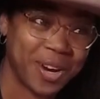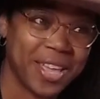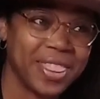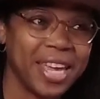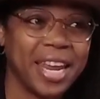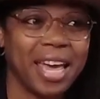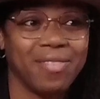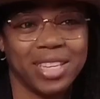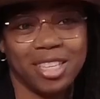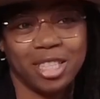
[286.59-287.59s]
And then
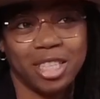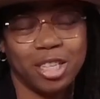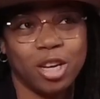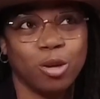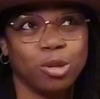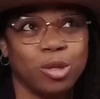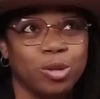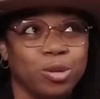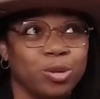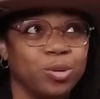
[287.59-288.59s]
having to go
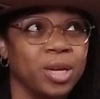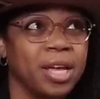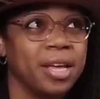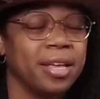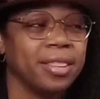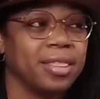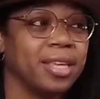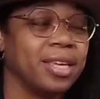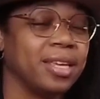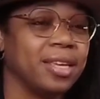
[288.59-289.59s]
through
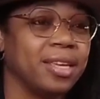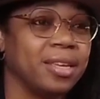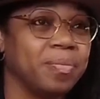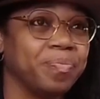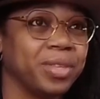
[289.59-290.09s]
the